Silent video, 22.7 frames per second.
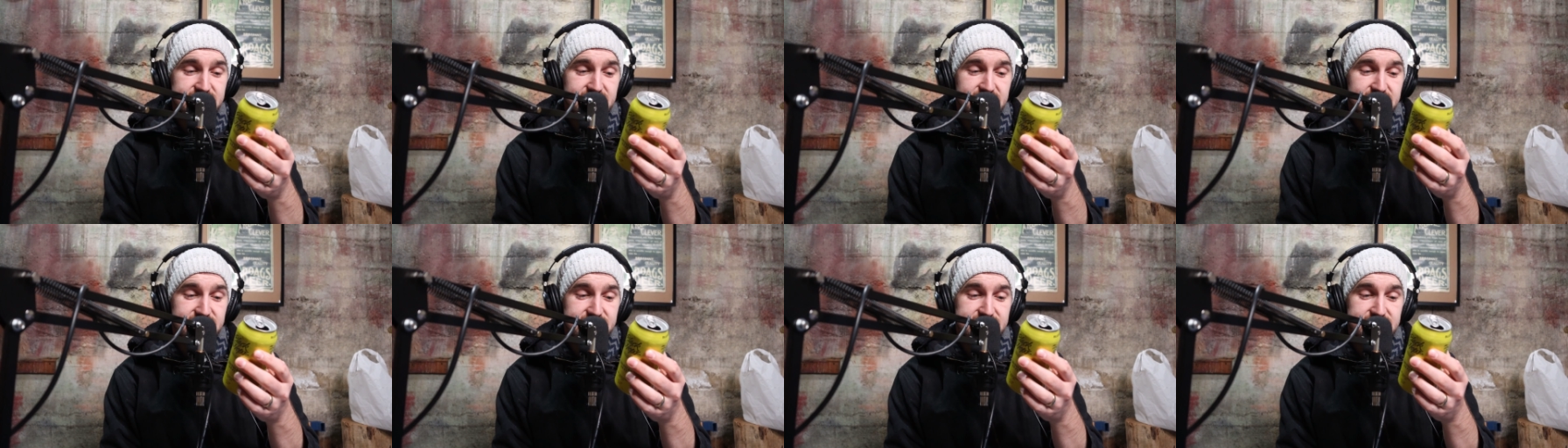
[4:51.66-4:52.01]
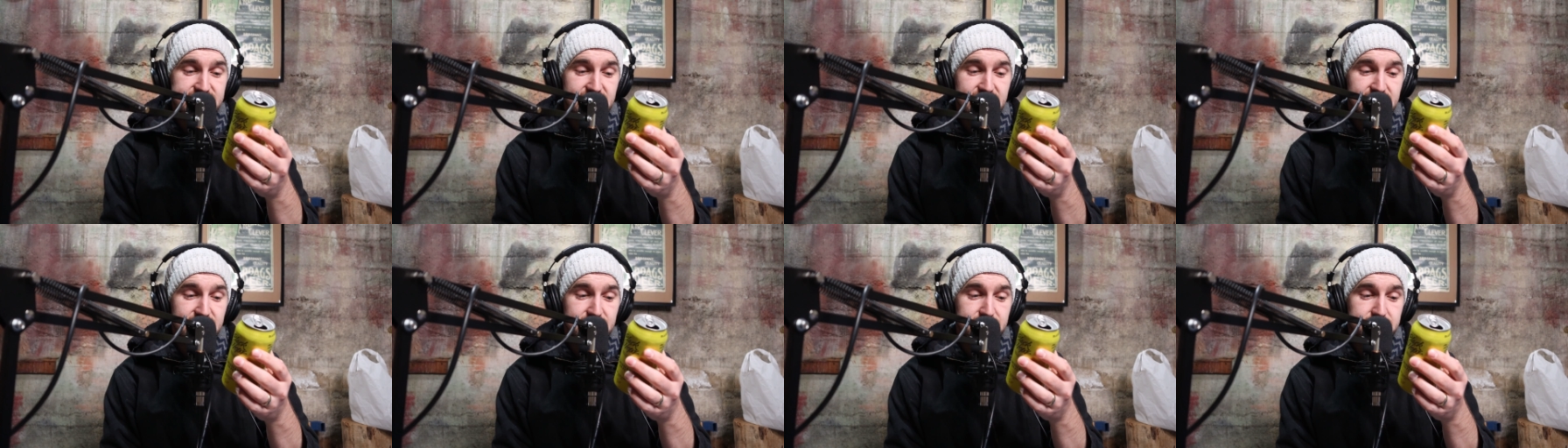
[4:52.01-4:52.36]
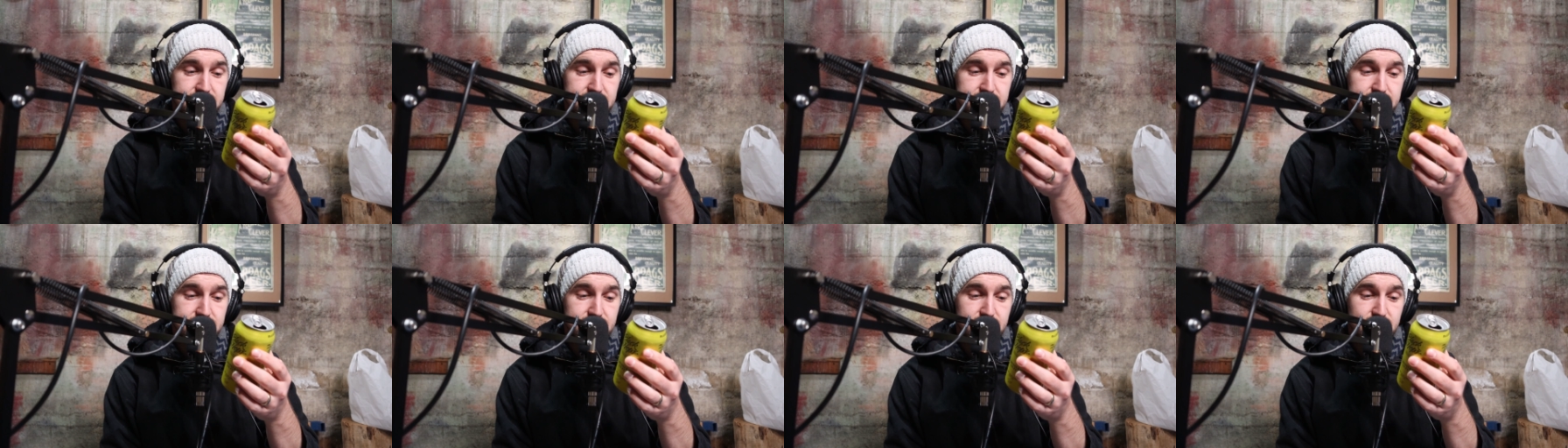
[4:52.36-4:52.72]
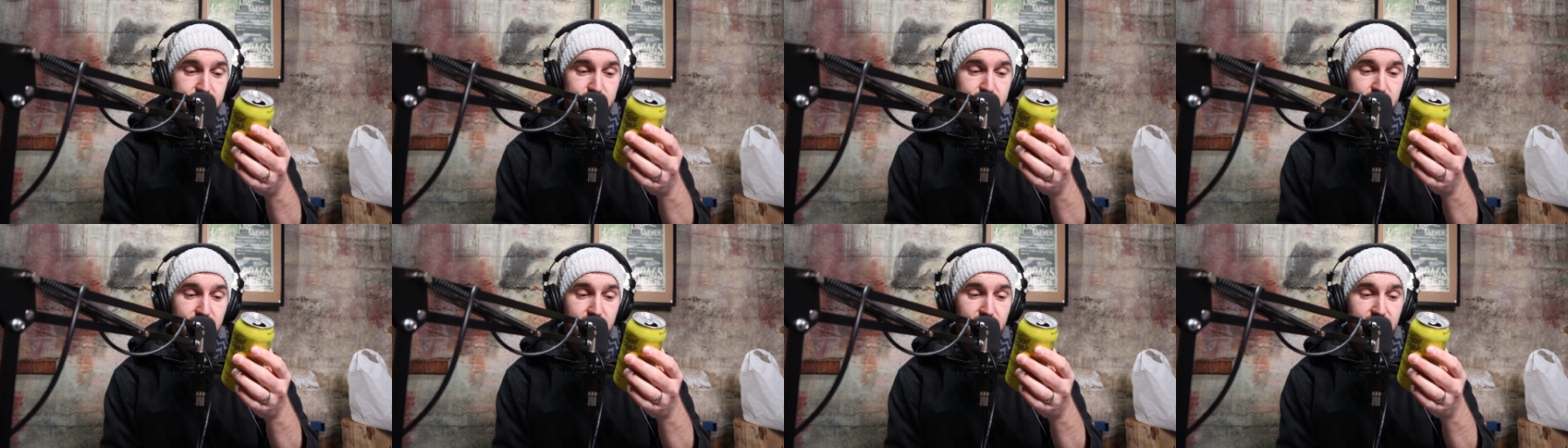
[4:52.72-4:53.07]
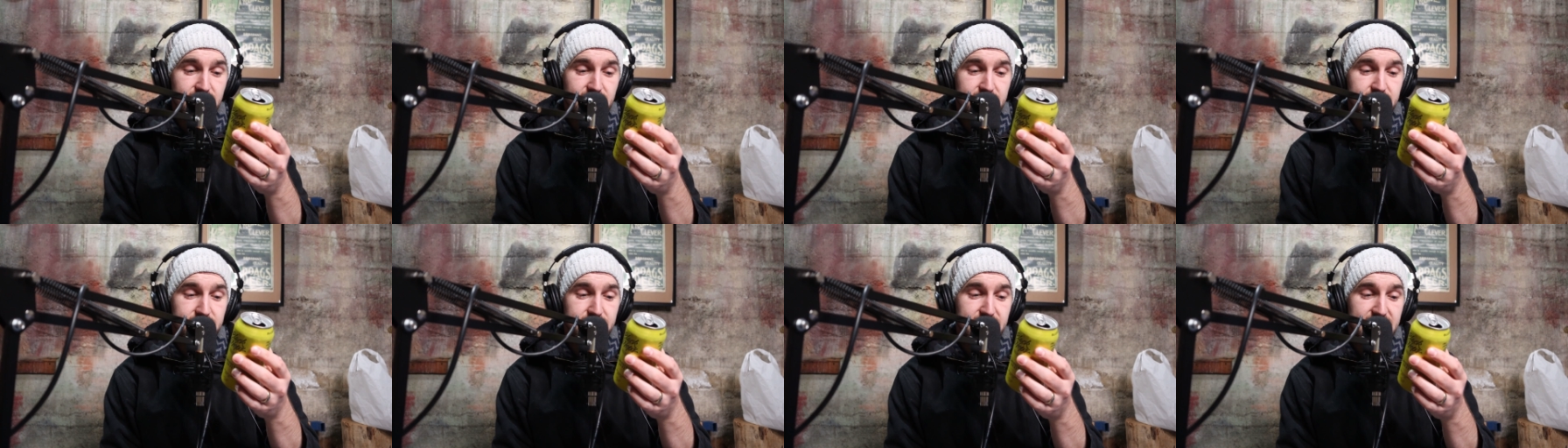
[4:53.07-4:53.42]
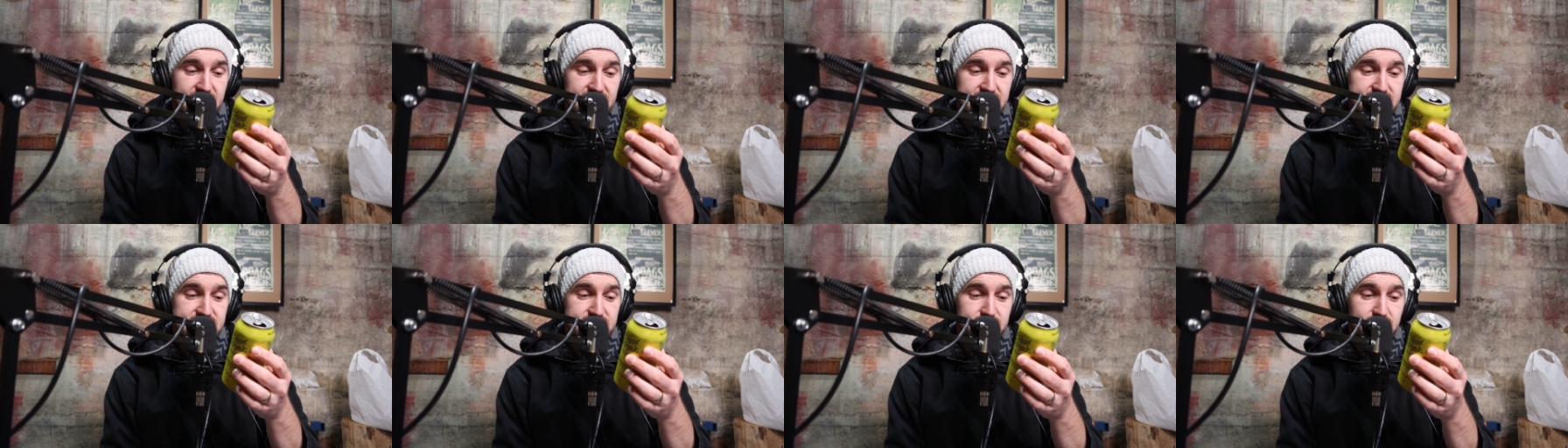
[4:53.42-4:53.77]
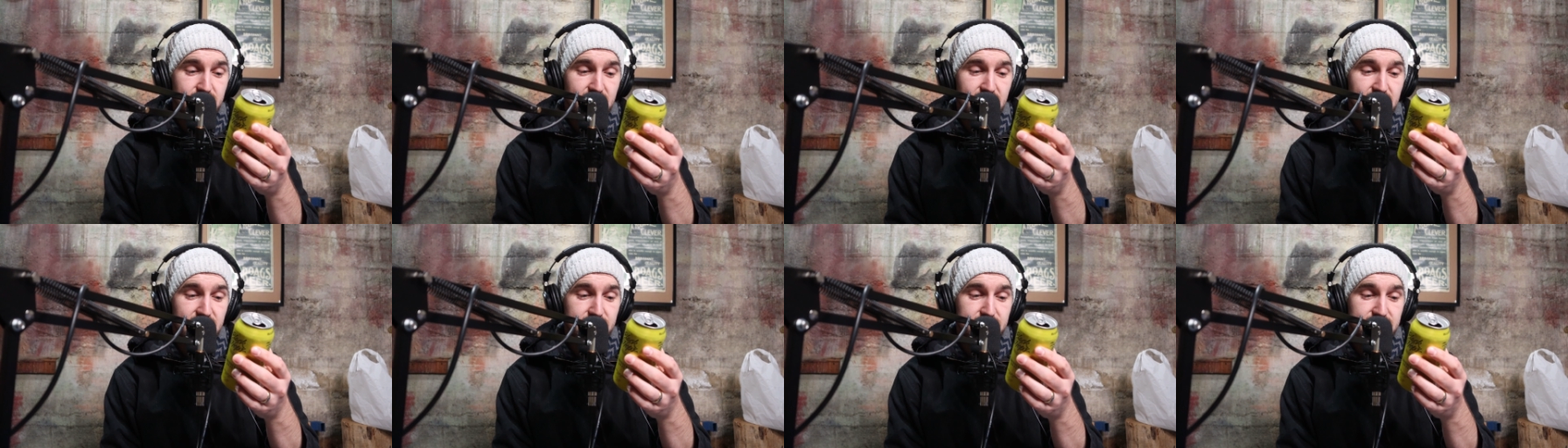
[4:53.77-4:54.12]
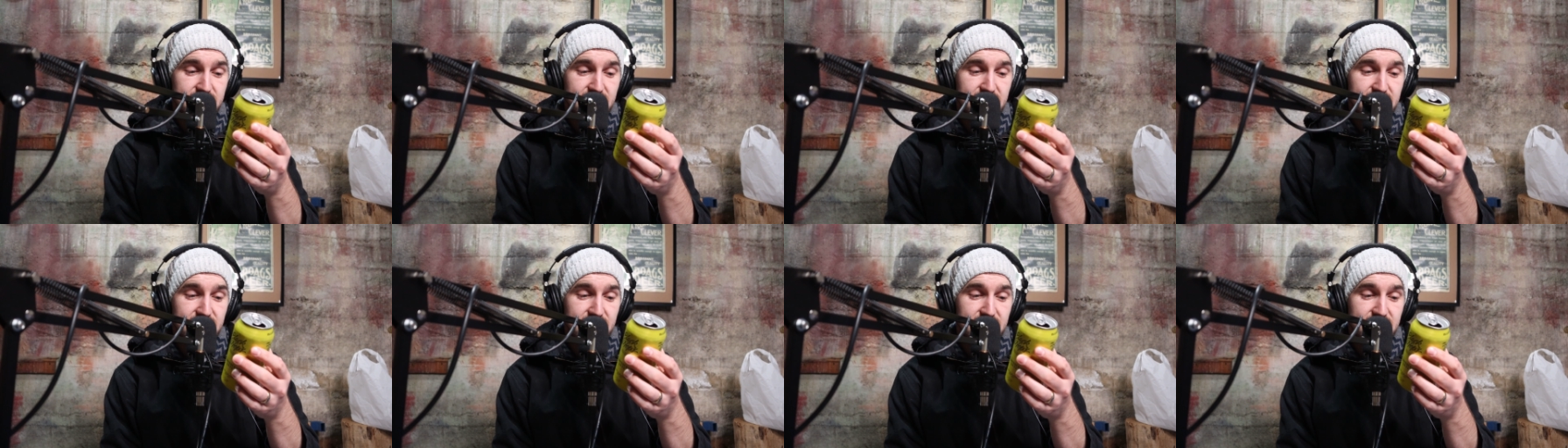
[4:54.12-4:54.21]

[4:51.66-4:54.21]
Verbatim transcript: says um, brewed and packed by